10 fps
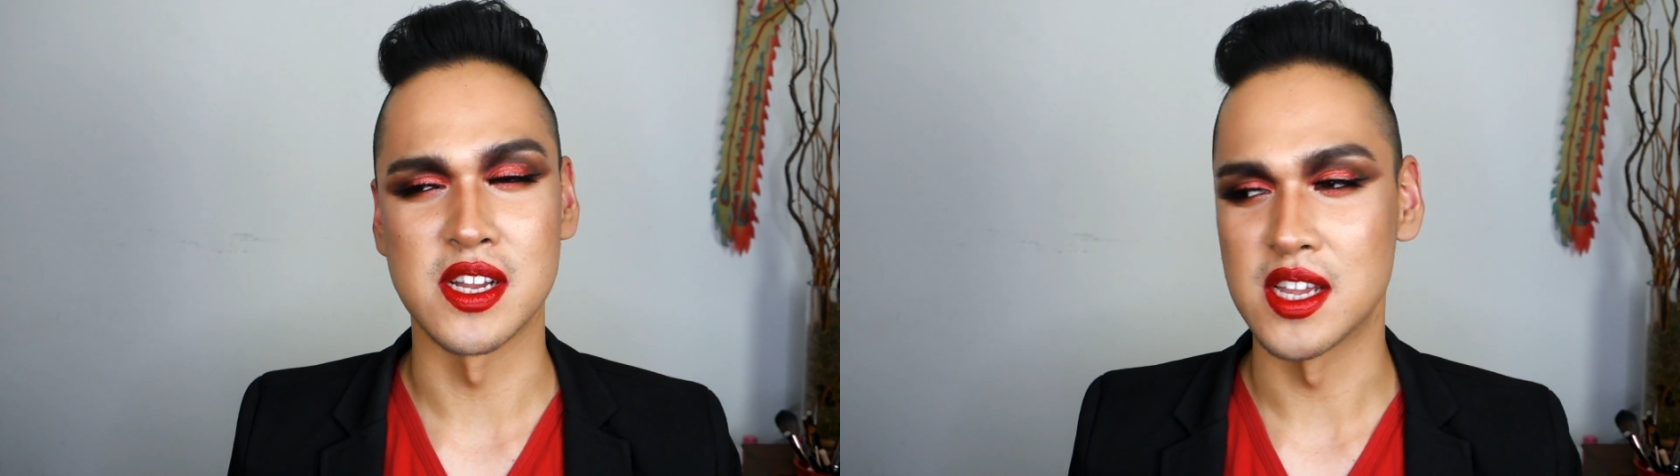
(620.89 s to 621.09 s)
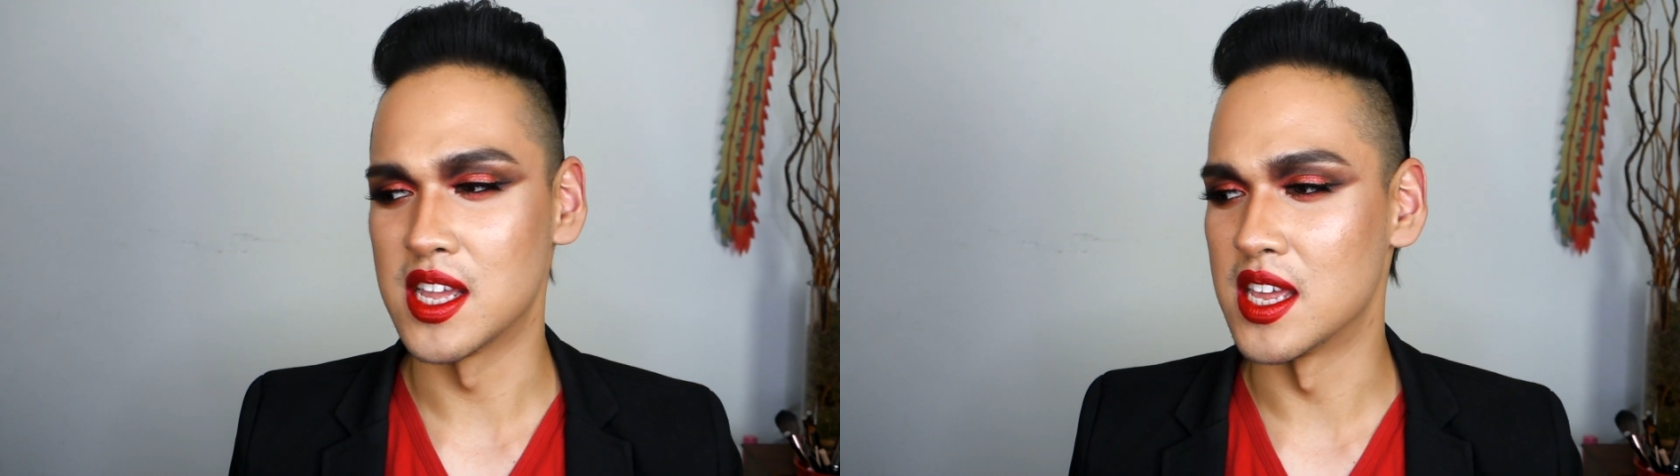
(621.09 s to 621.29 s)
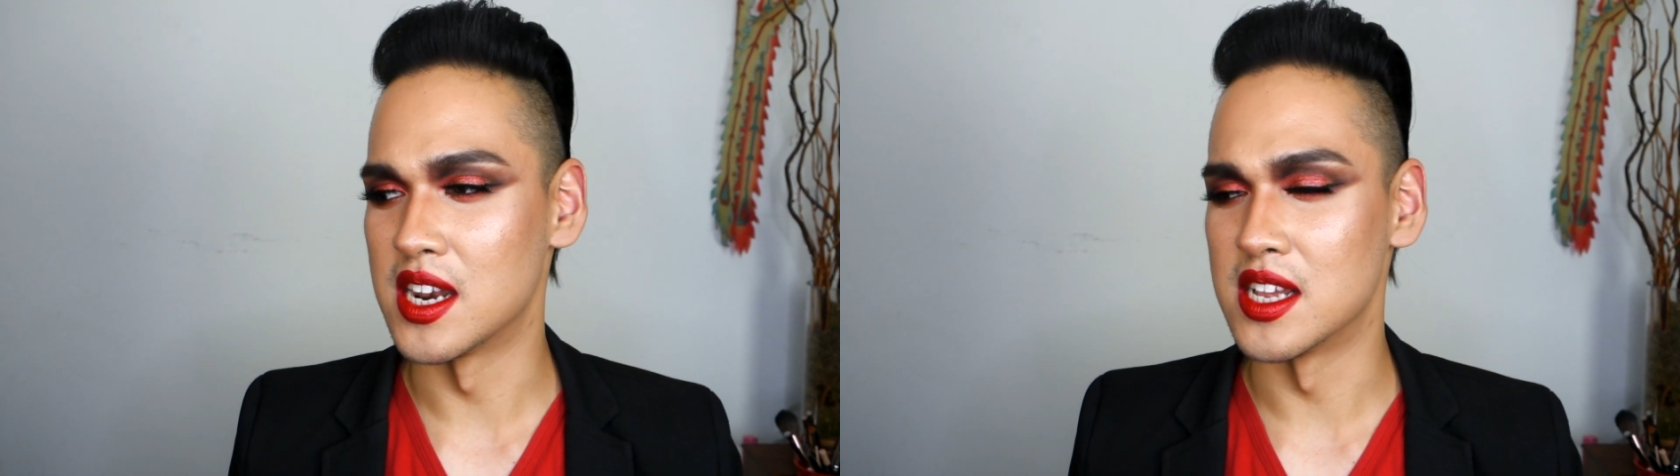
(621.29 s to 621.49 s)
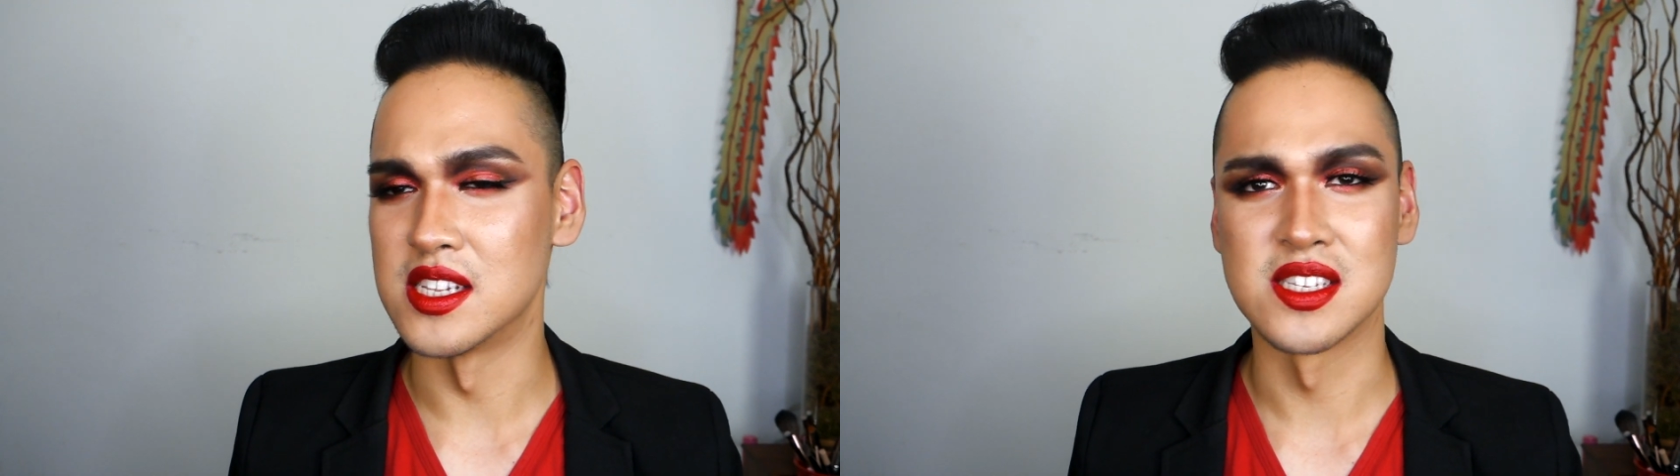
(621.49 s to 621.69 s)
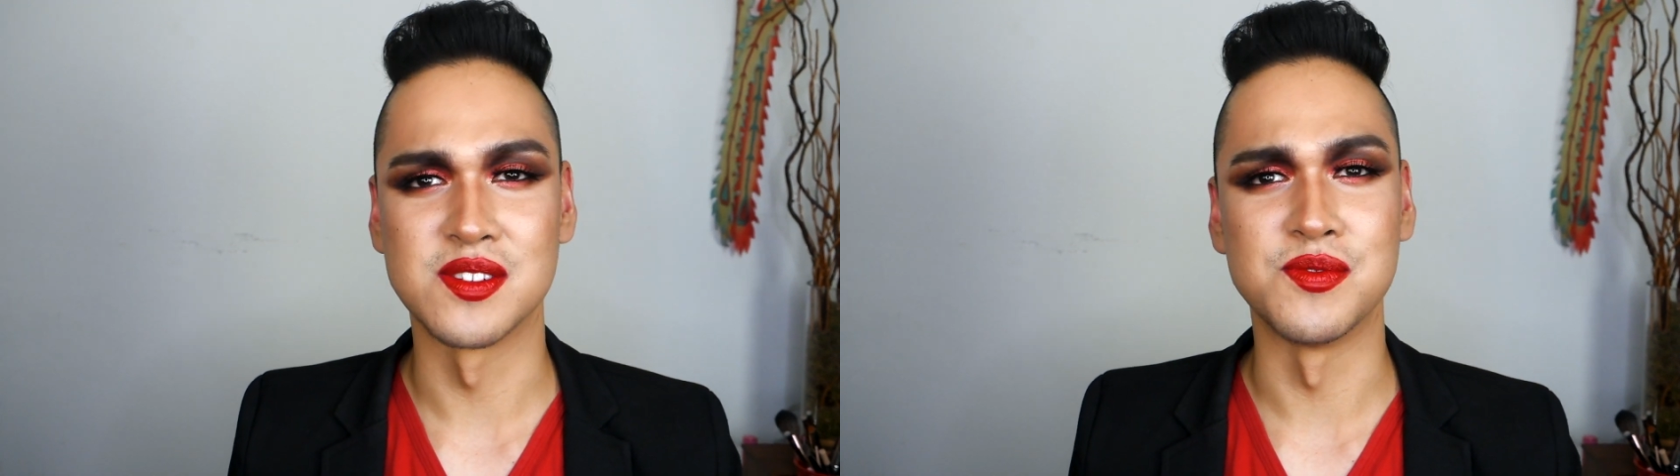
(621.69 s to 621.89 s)
and
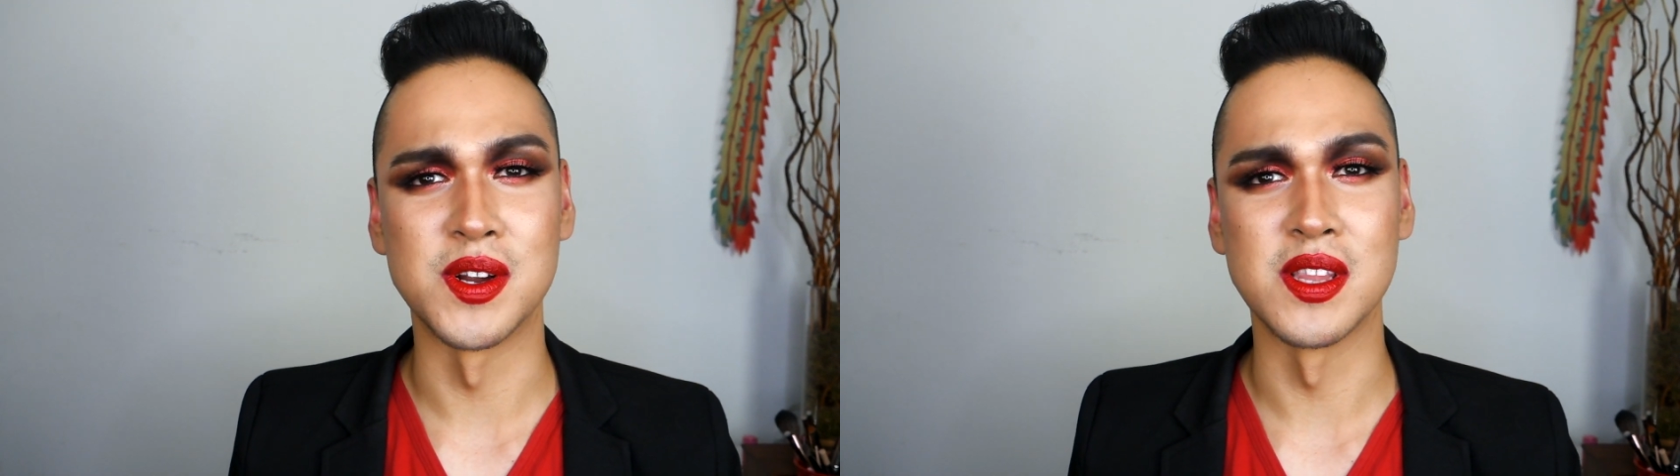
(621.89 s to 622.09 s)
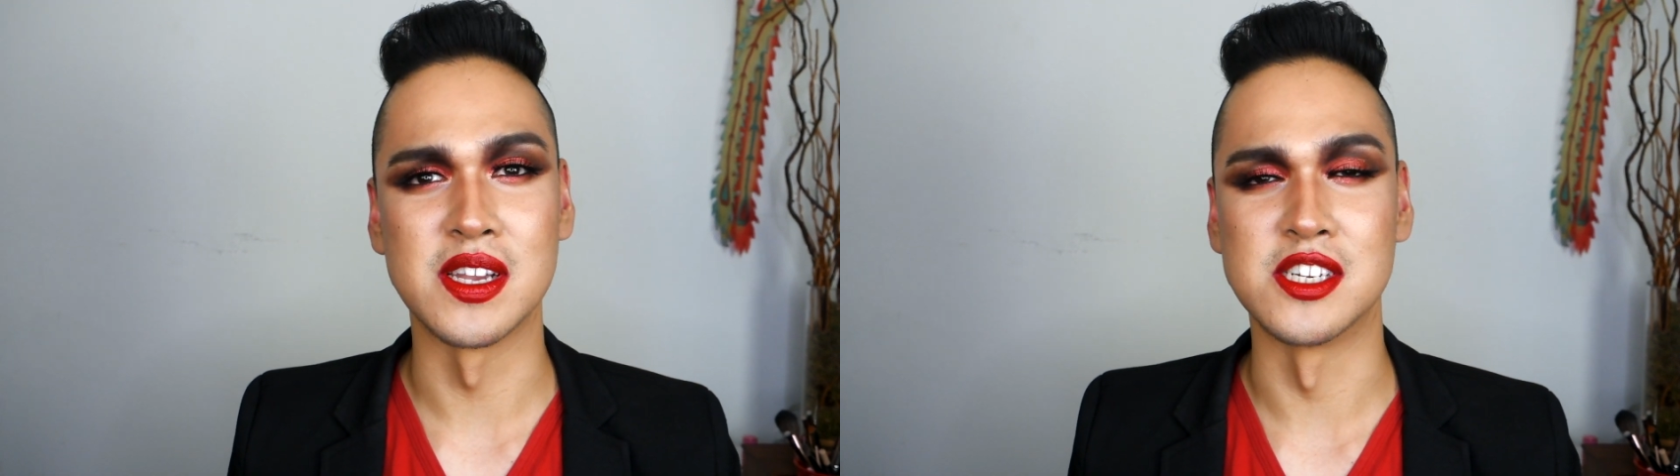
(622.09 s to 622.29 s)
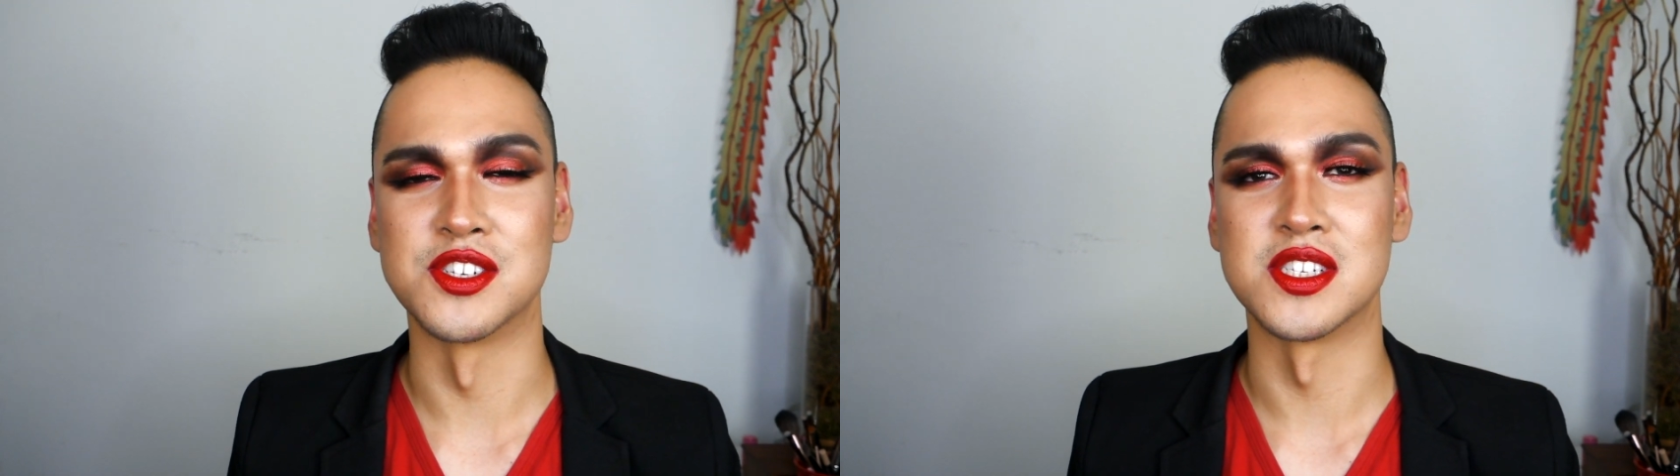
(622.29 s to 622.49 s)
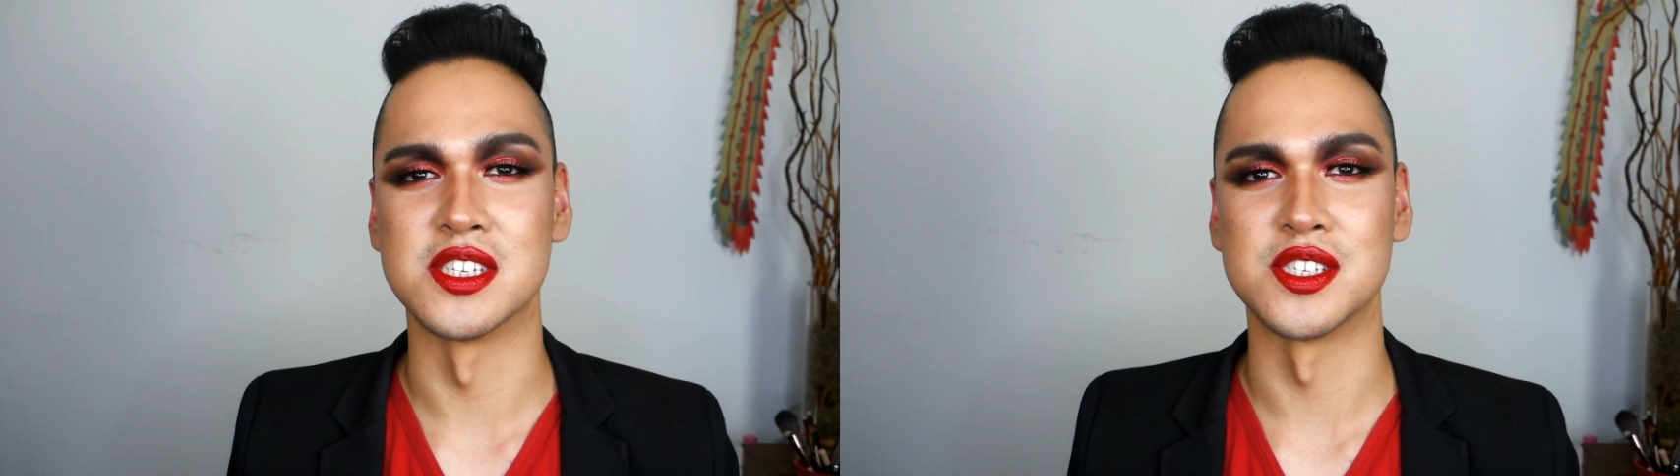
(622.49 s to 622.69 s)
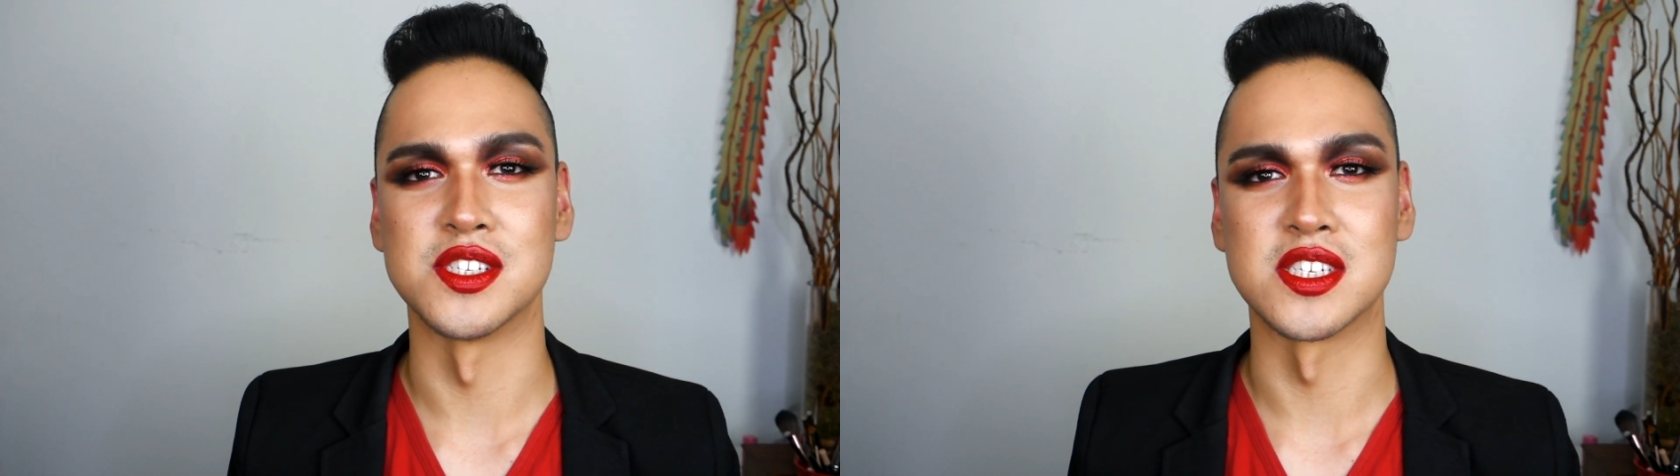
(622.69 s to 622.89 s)
it's really
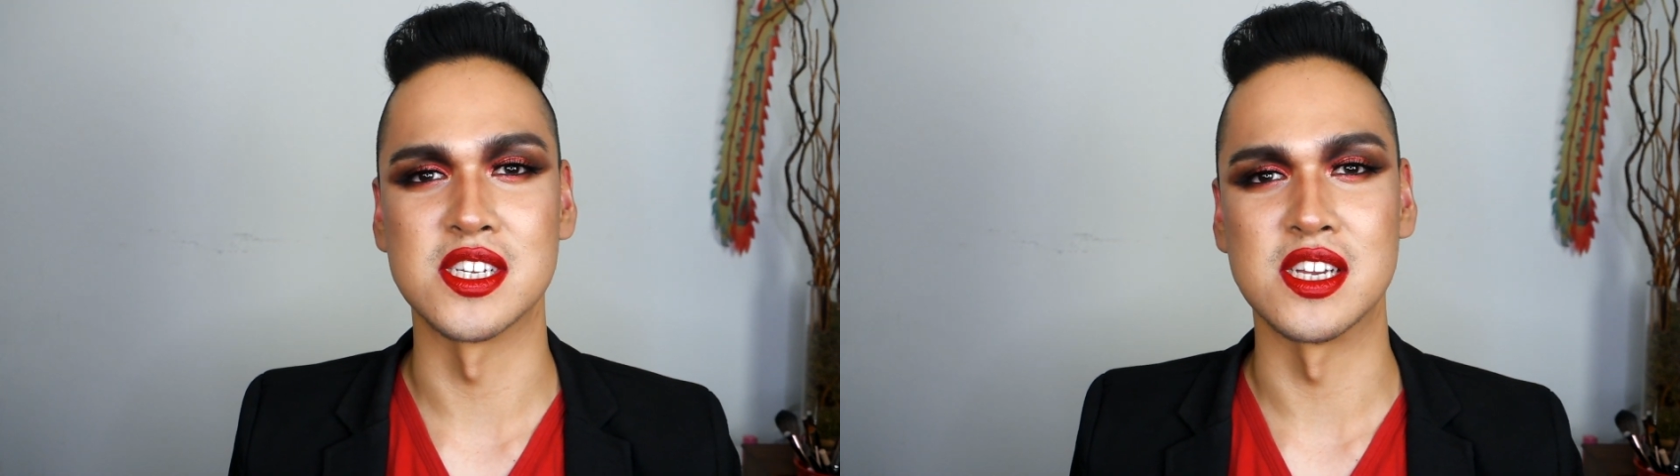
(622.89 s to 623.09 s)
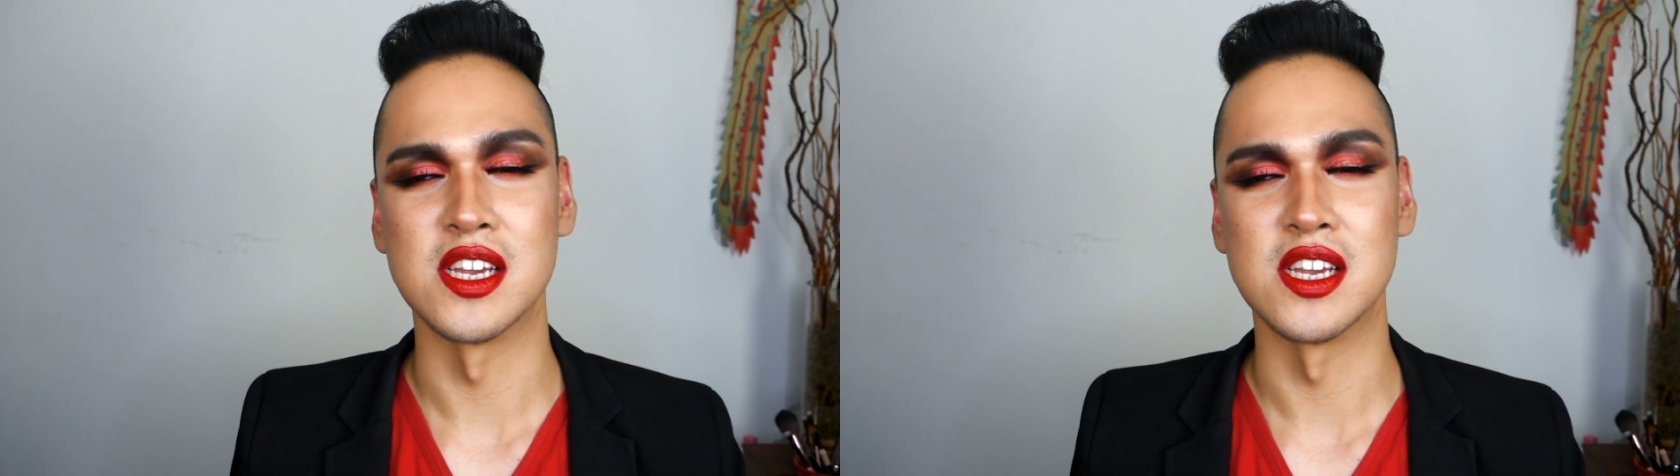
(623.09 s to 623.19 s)
interesting to see.